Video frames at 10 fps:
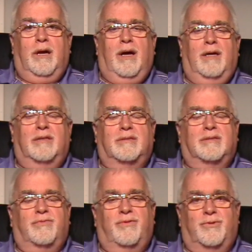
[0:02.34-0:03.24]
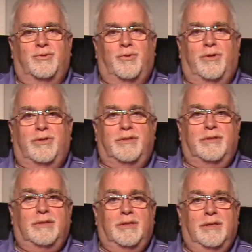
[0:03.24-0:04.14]
Hi, it's Phil Jordan.
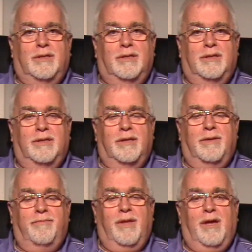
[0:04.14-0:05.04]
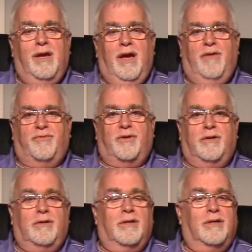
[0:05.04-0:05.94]

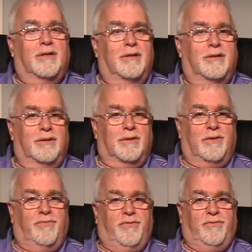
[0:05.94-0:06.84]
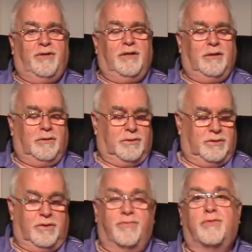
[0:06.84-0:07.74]
After nearly 50 years
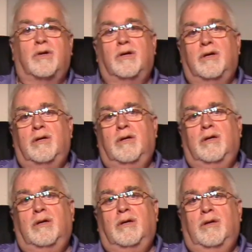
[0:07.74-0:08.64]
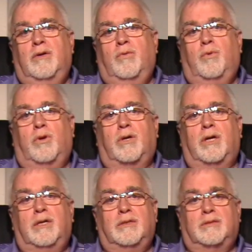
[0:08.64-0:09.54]
of
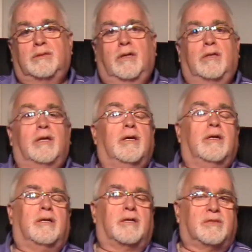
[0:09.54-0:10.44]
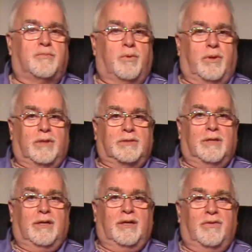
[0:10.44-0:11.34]
working, studying, and exploring
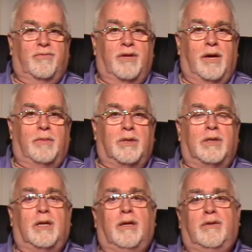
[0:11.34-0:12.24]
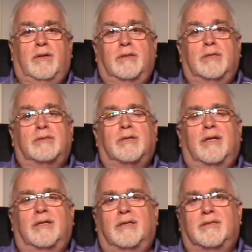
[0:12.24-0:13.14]
psychic phenomena, I
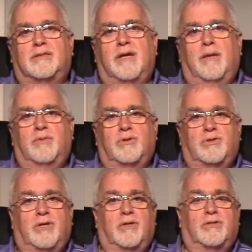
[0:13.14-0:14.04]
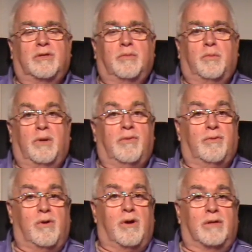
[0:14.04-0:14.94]
decided it's time to share some of my
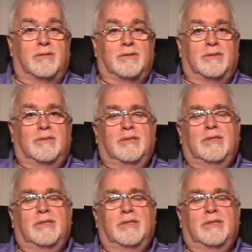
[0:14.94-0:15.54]
thoughts,